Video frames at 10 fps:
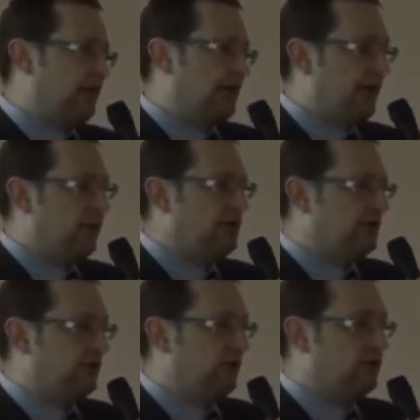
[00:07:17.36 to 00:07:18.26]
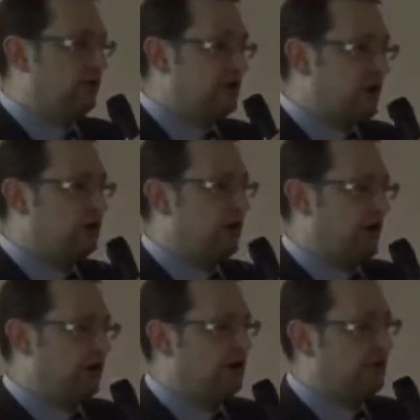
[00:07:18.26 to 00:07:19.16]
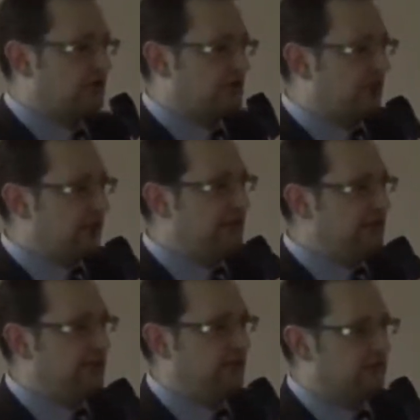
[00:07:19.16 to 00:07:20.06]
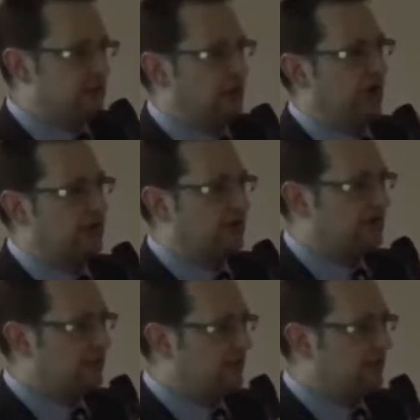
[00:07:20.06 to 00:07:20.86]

Now I need to go to the online and I start needing to look at